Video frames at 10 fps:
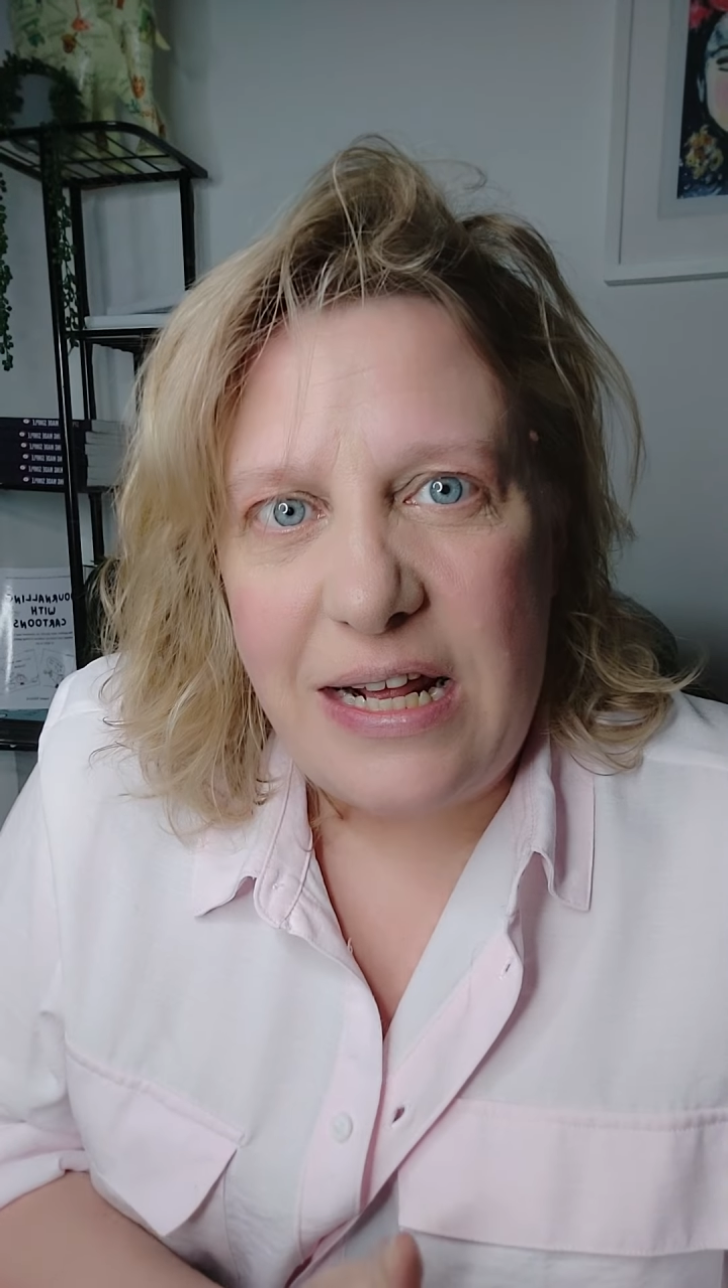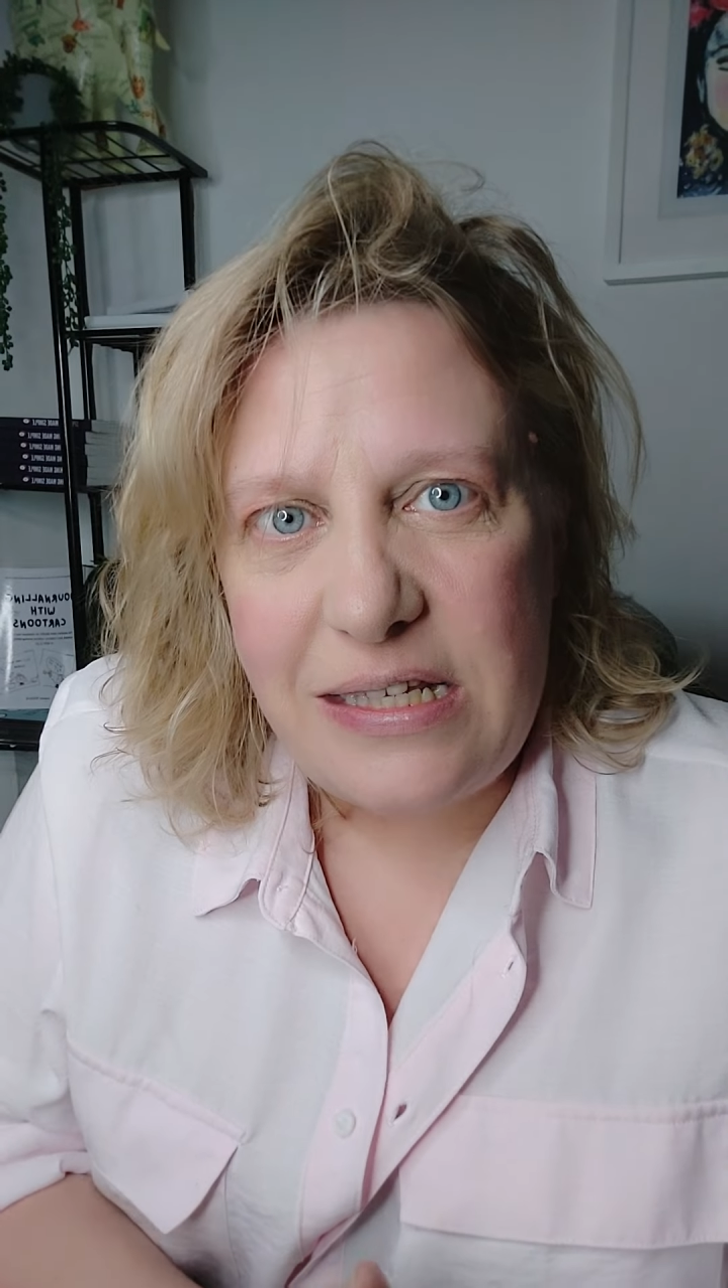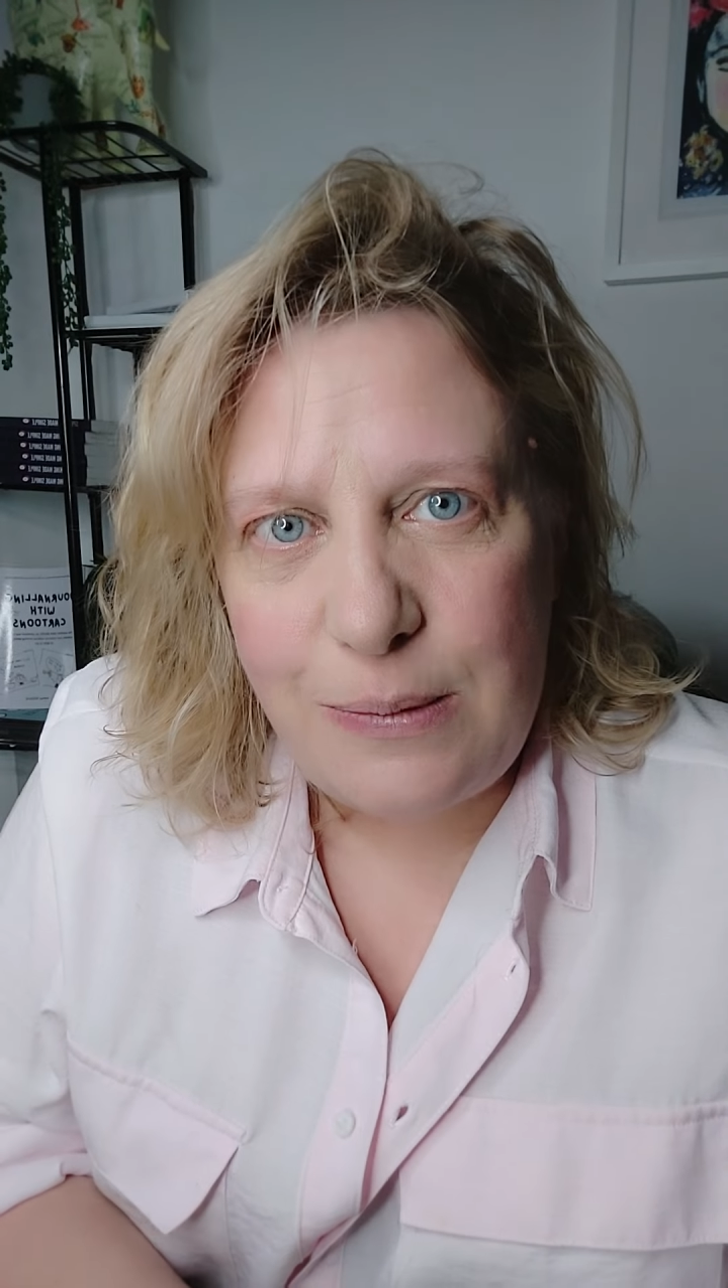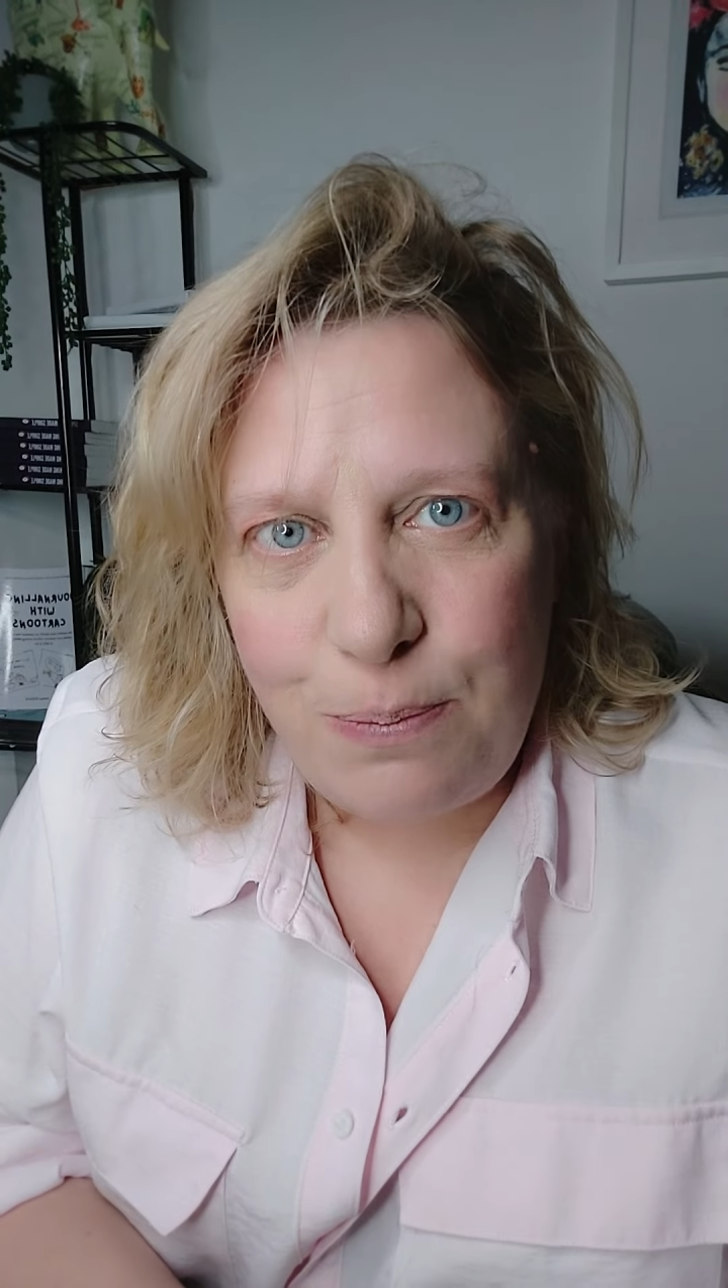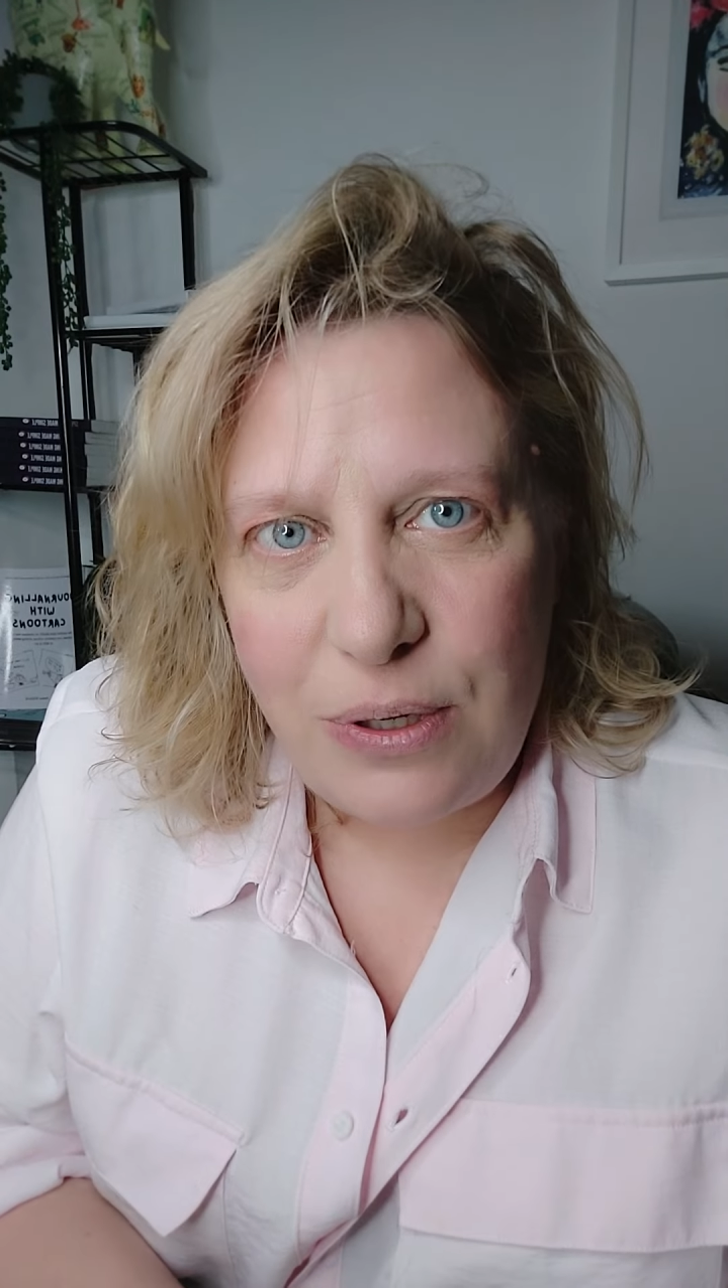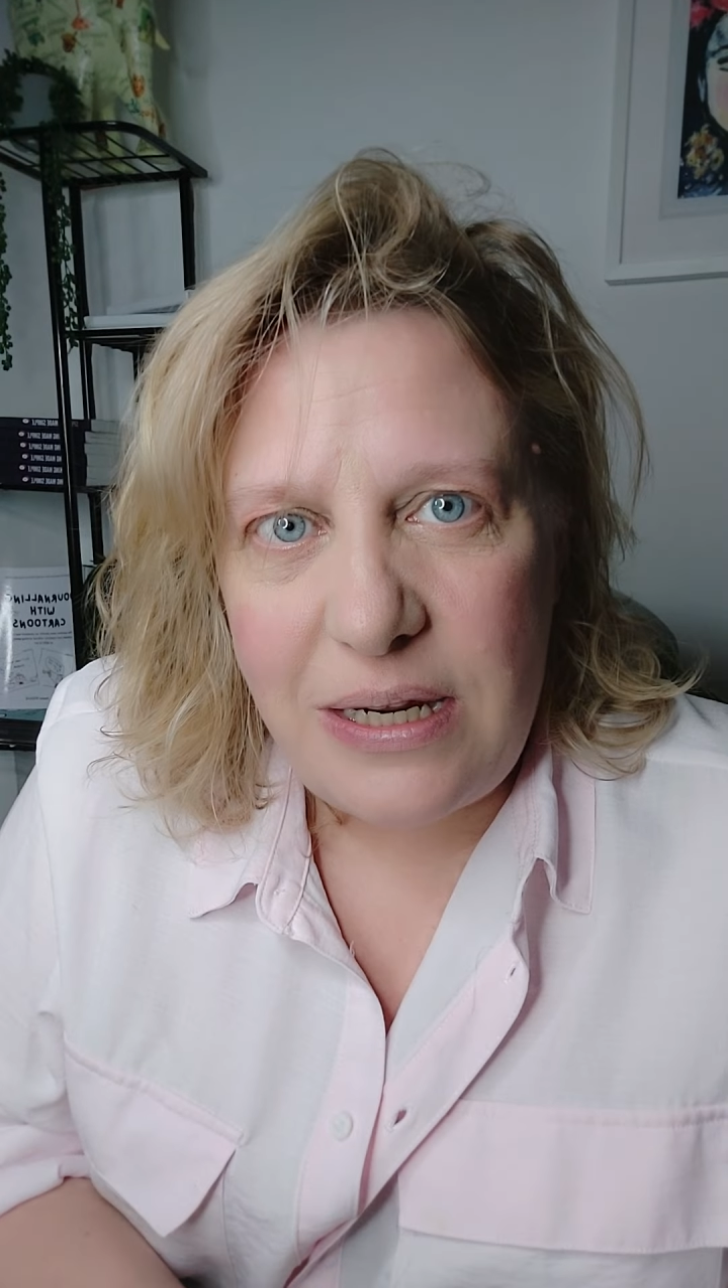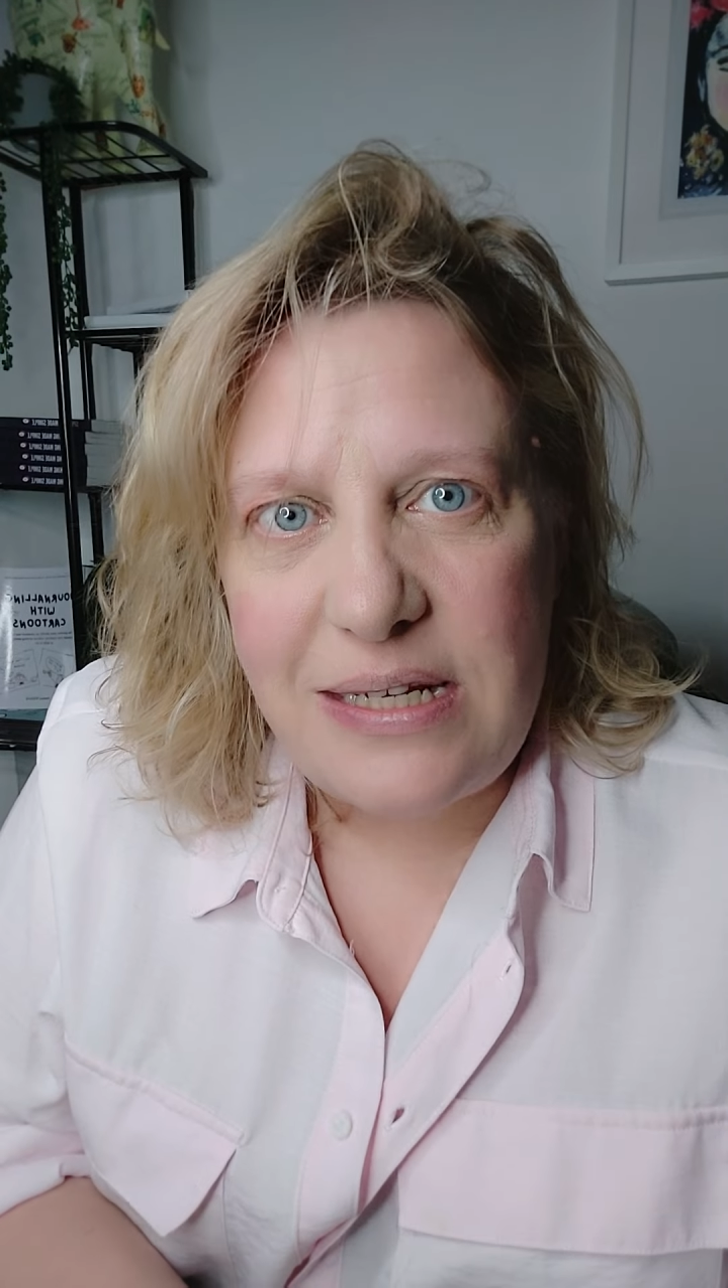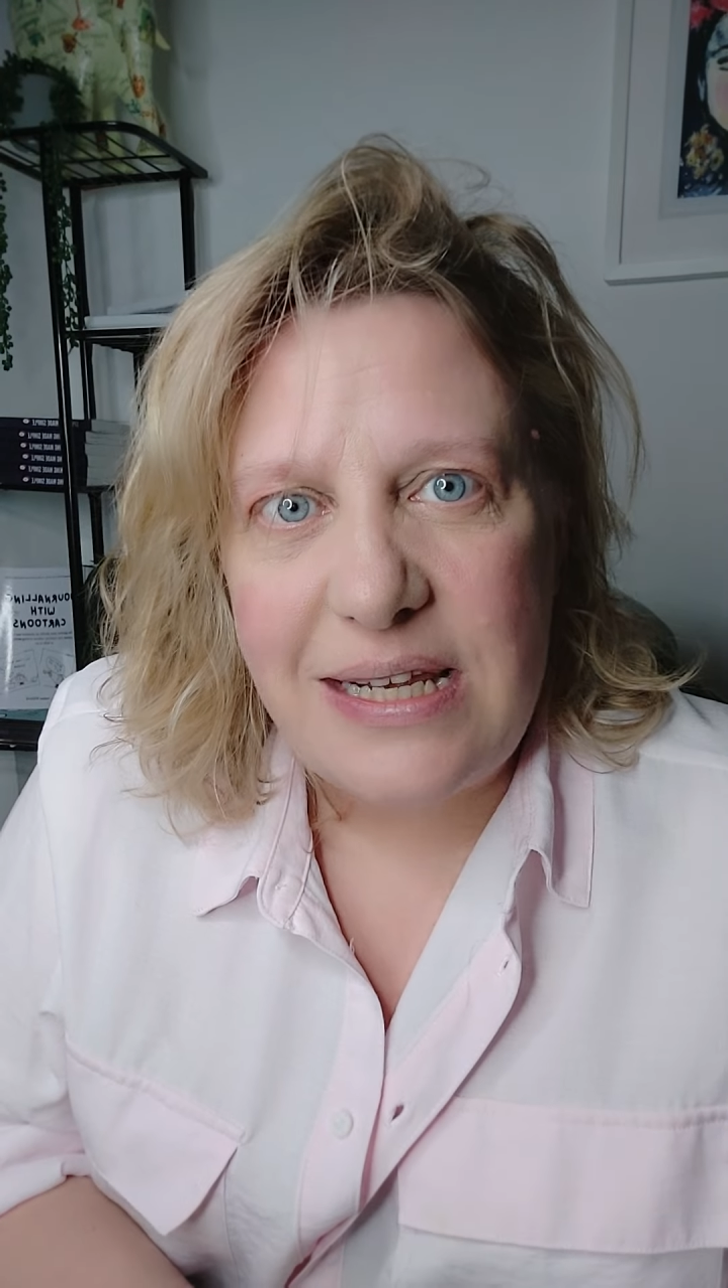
It's pretty